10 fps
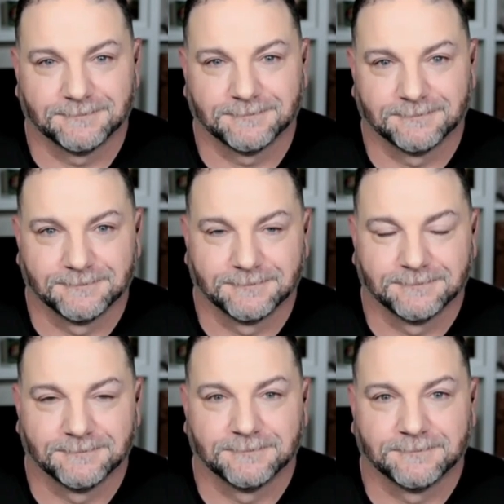
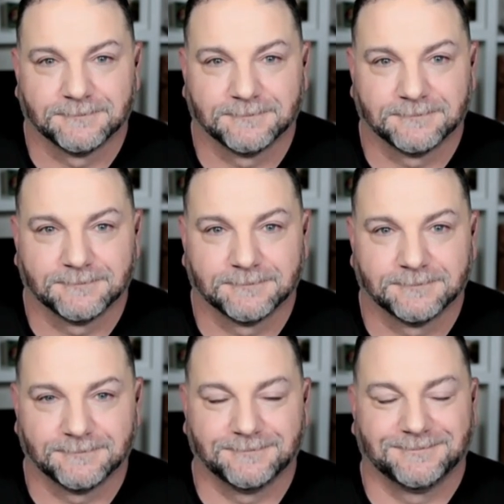
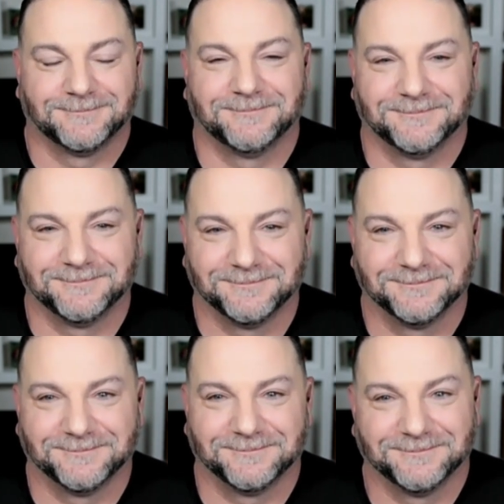
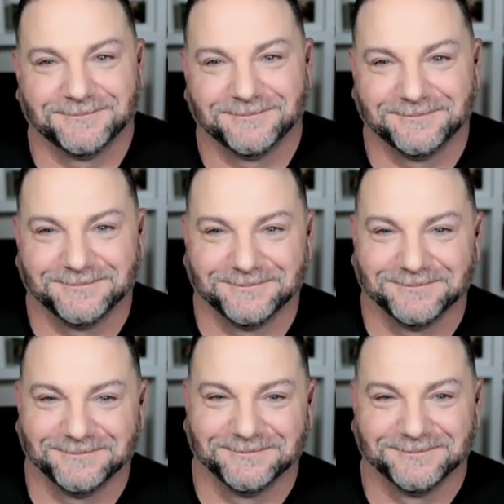
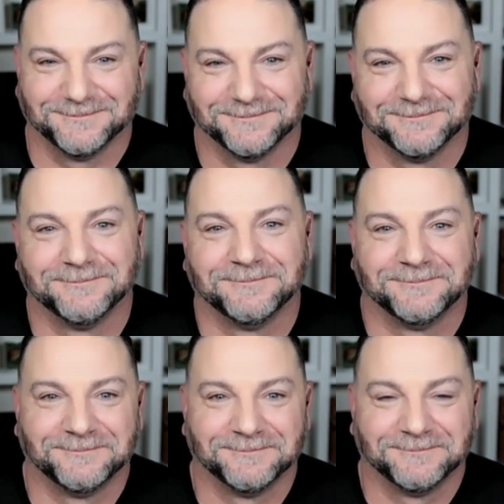
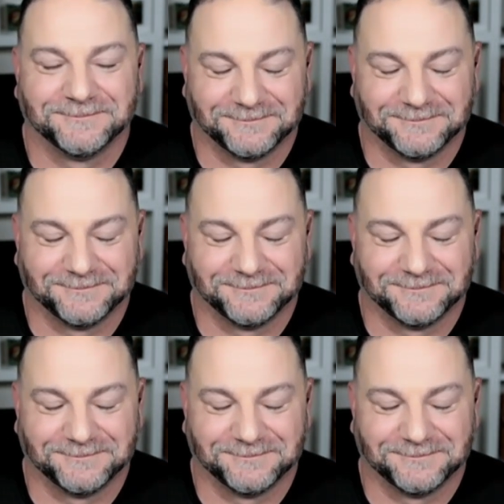[no speech]